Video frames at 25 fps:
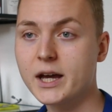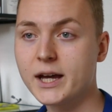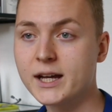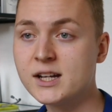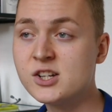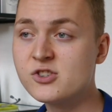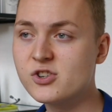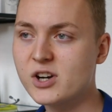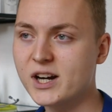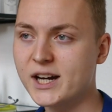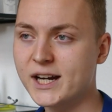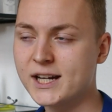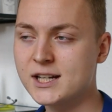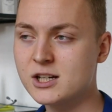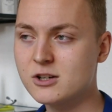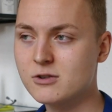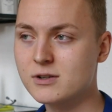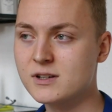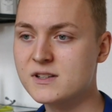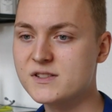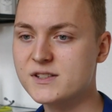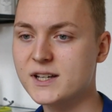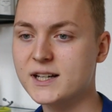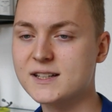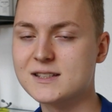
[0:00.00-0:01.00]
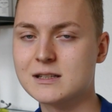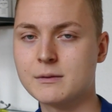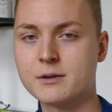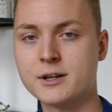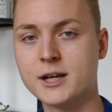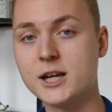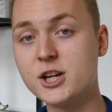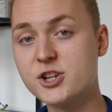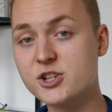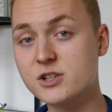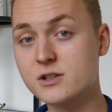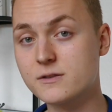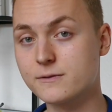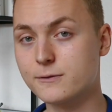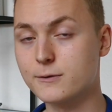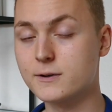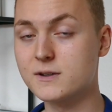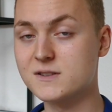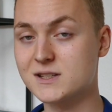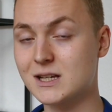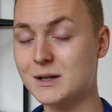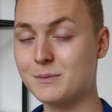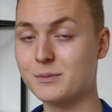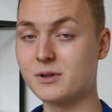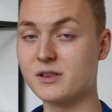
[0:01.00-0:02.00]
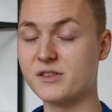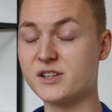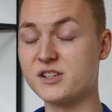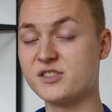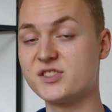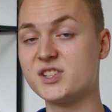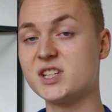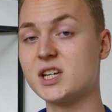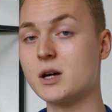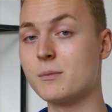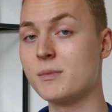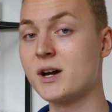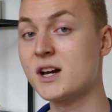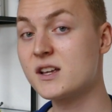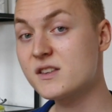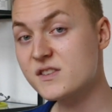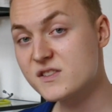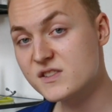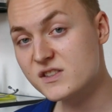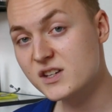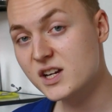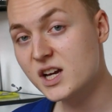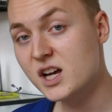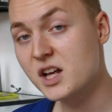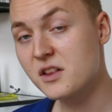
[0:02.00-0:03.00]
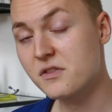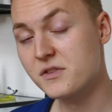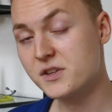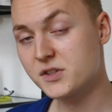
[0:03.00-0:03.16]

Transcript: and entrance examinations, for example, the TMS.